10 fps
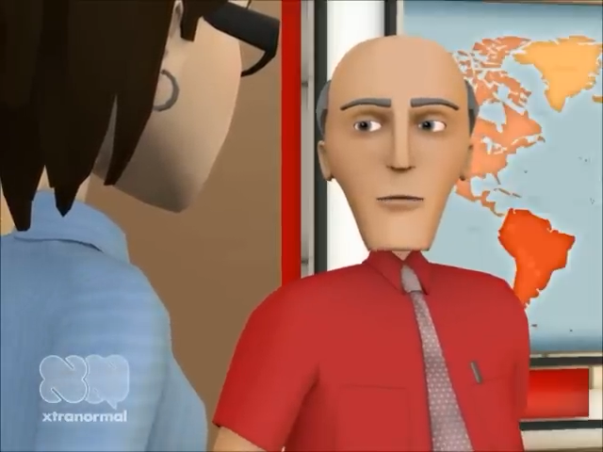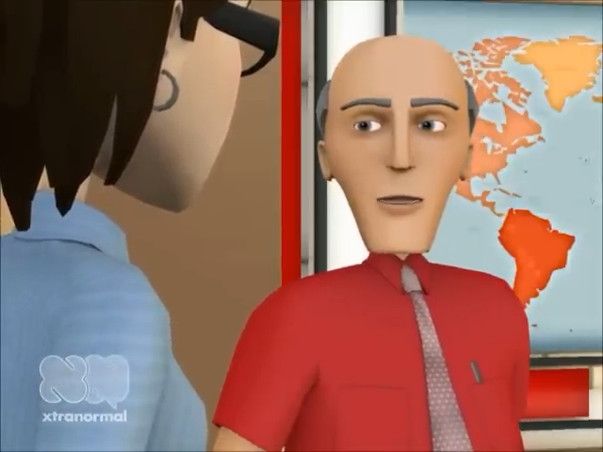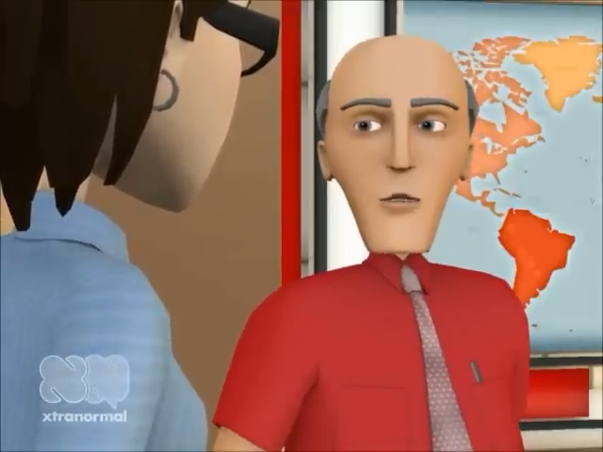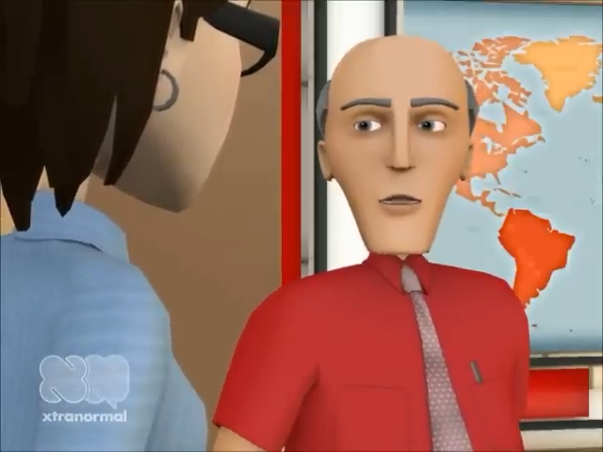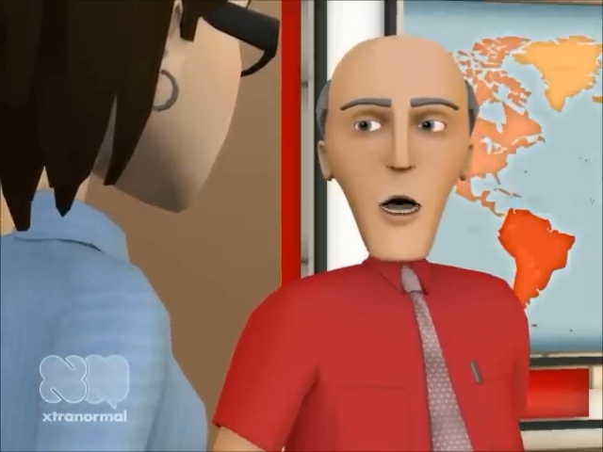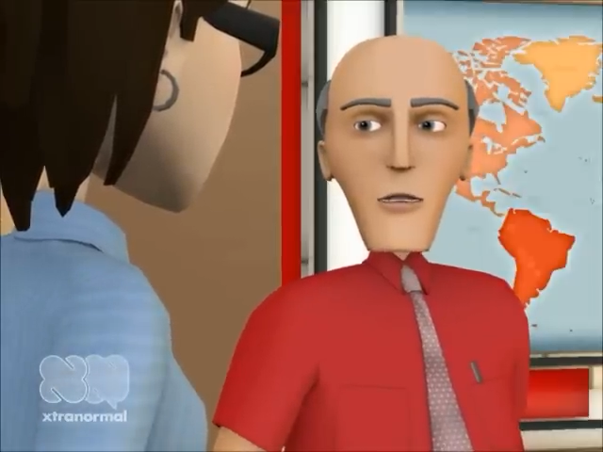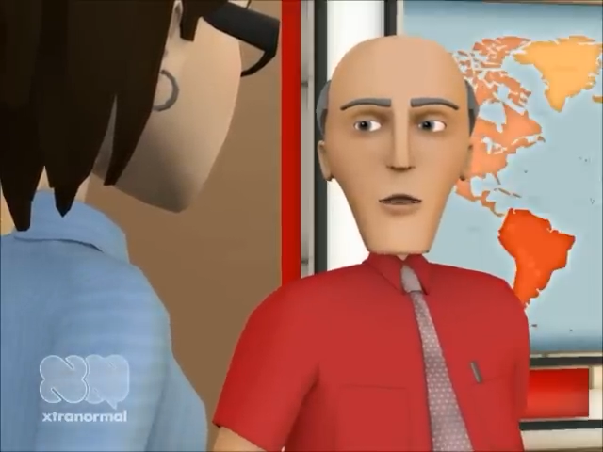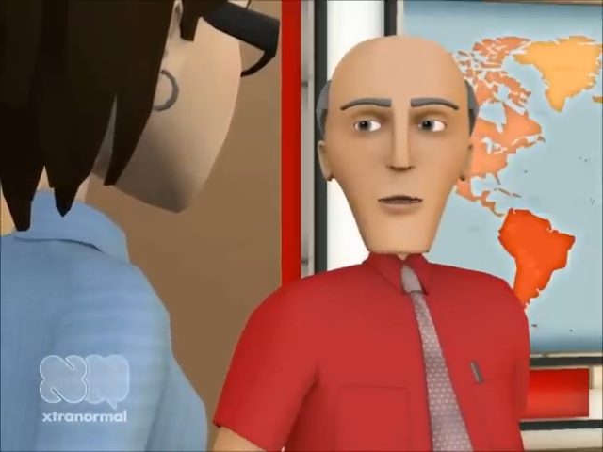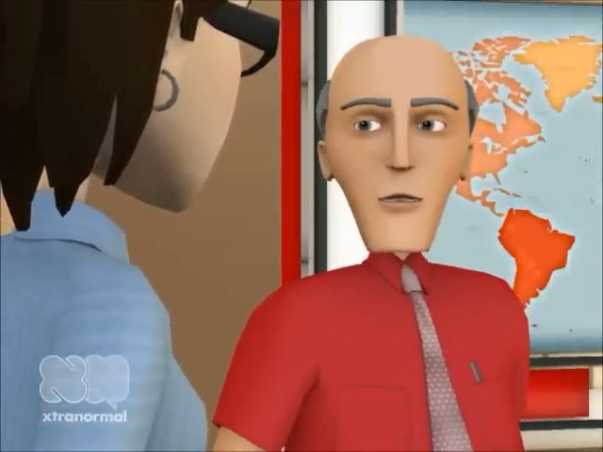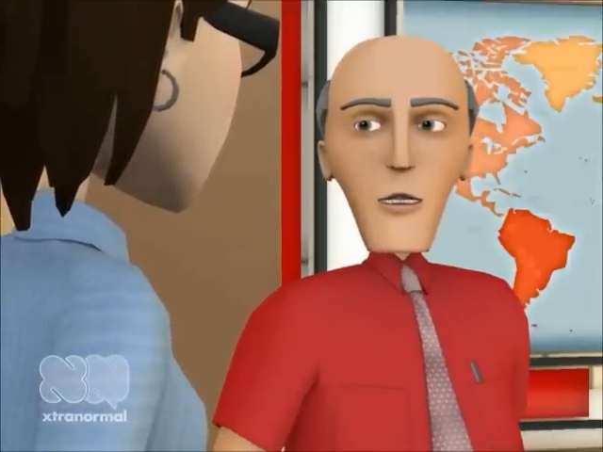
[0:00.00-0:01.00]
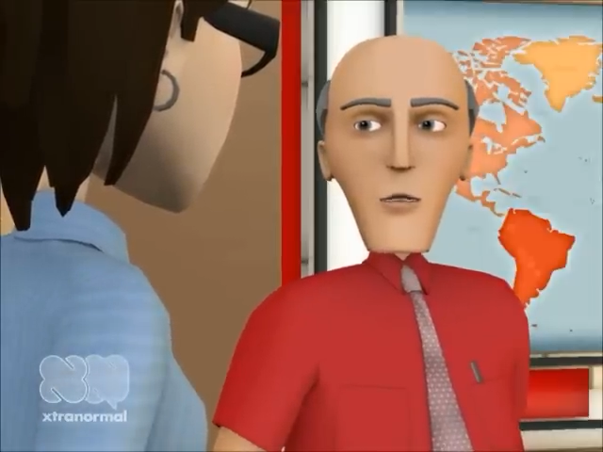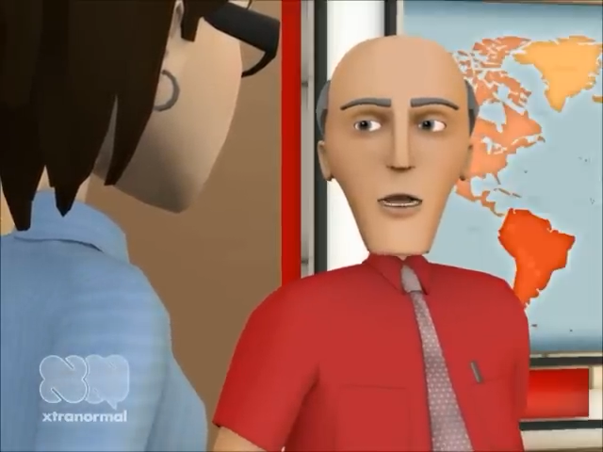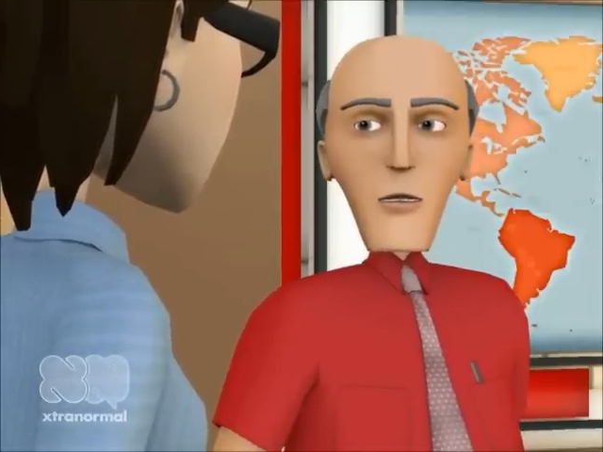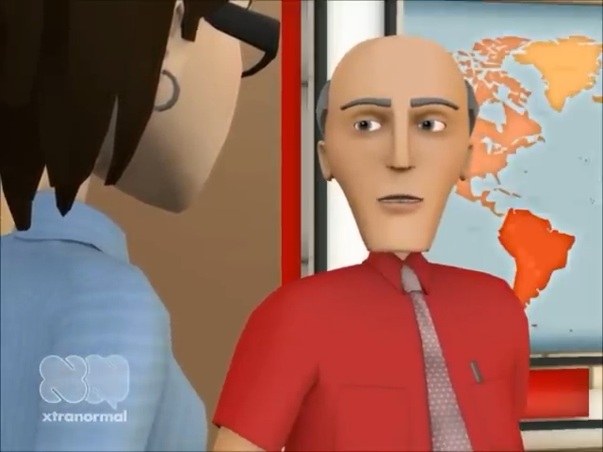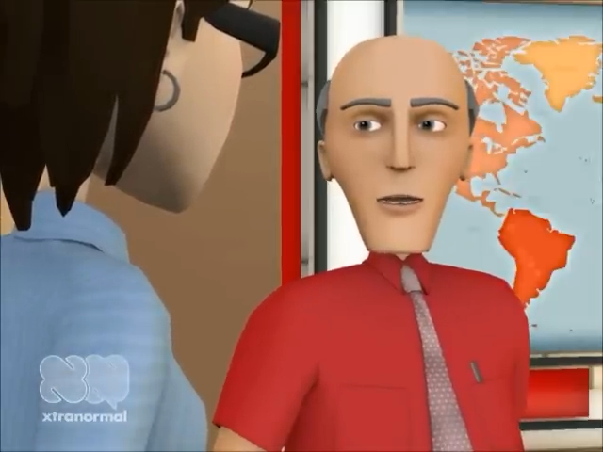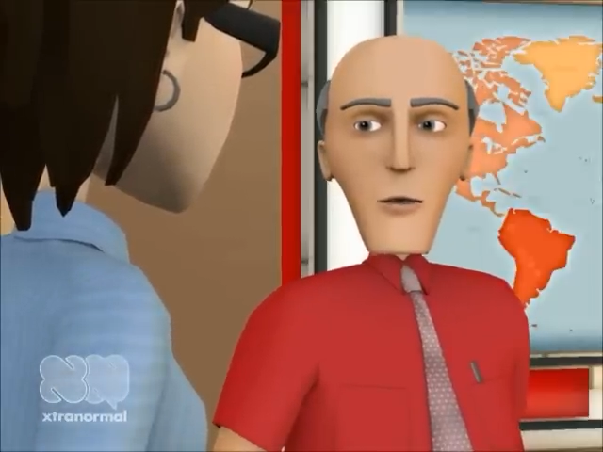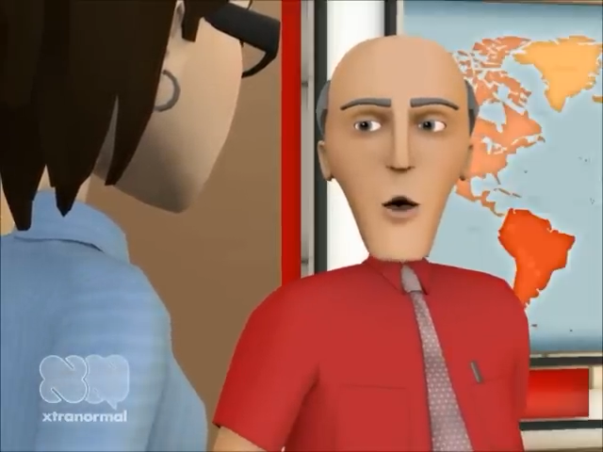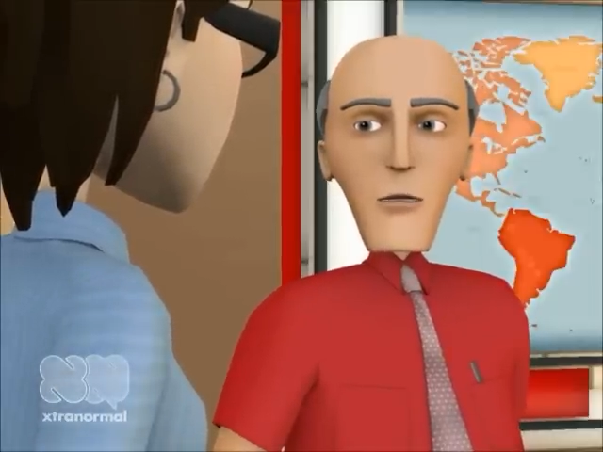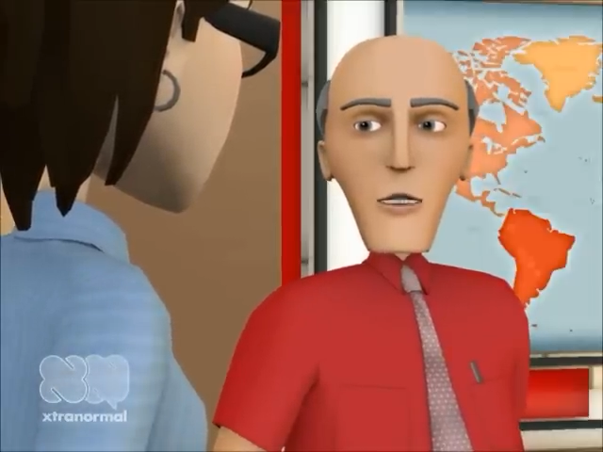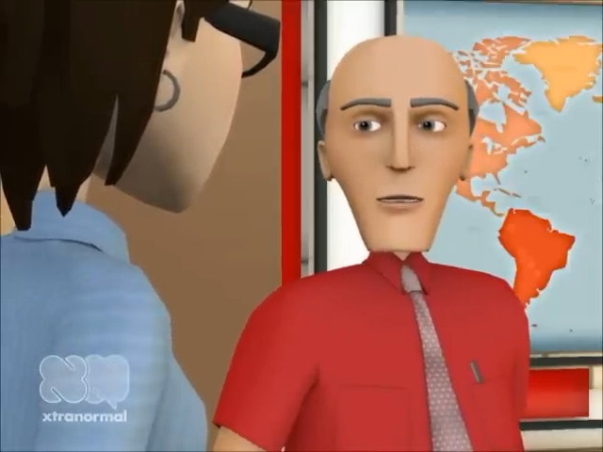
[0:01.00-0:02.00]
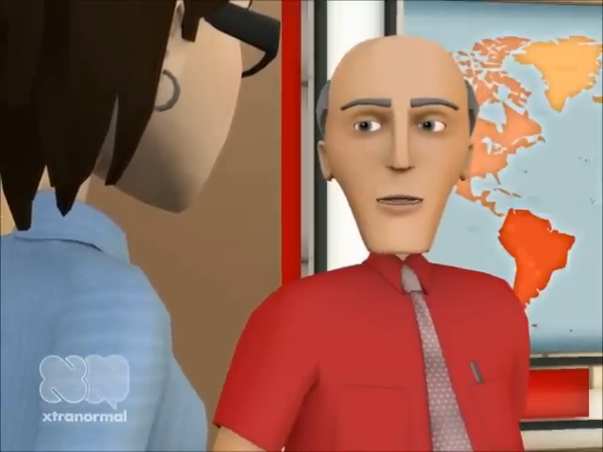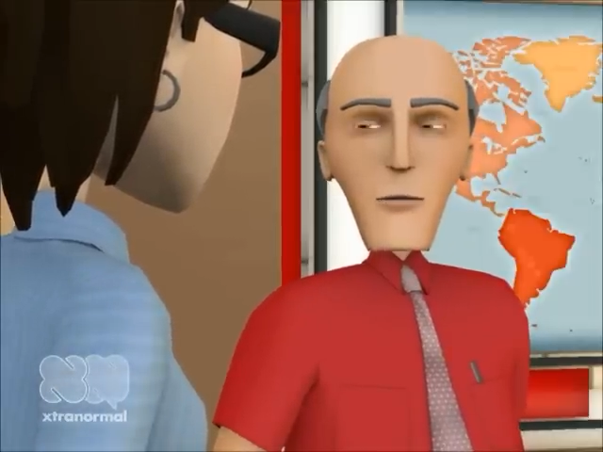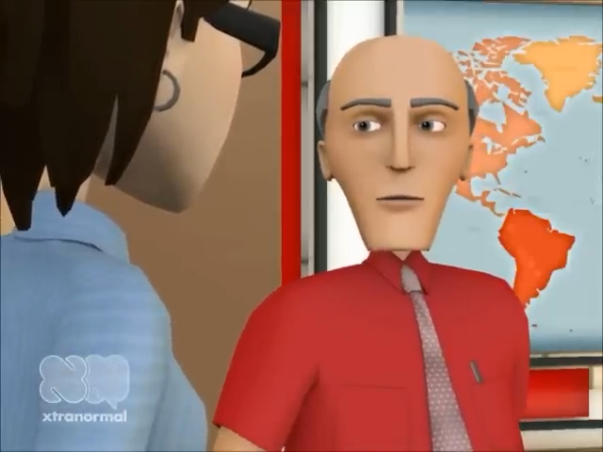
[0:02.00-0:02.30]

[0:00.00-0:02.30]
you answered the question perfectly.